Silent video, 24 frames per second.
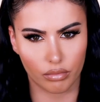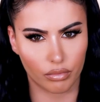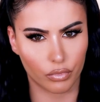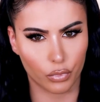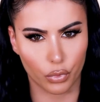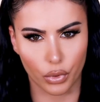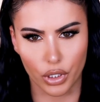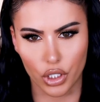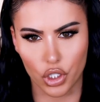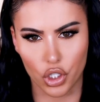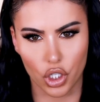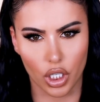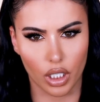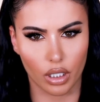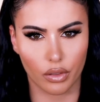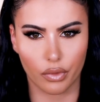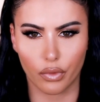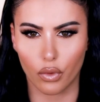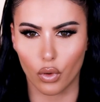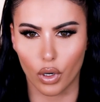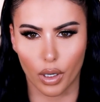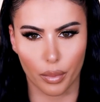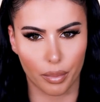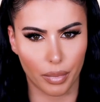reaching
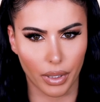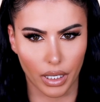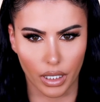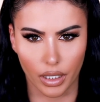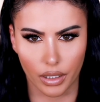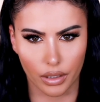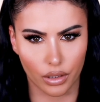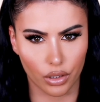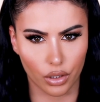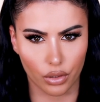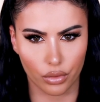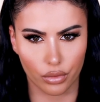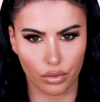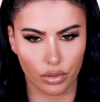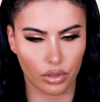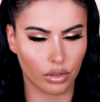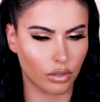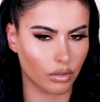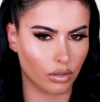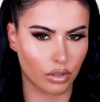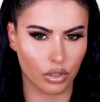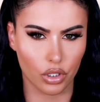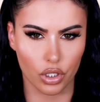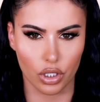for a pink nude.
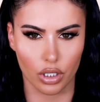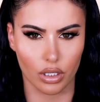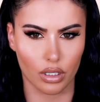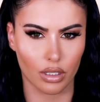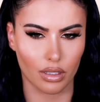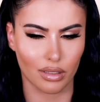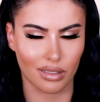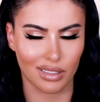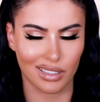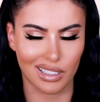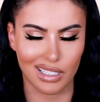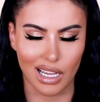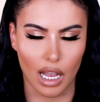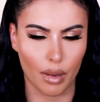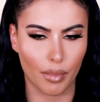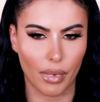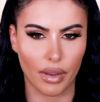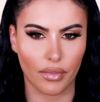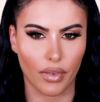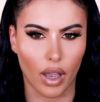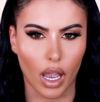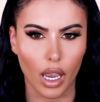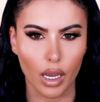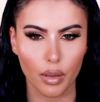It's not
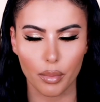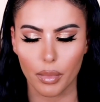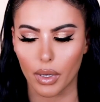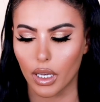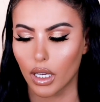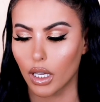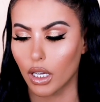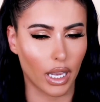my vibe.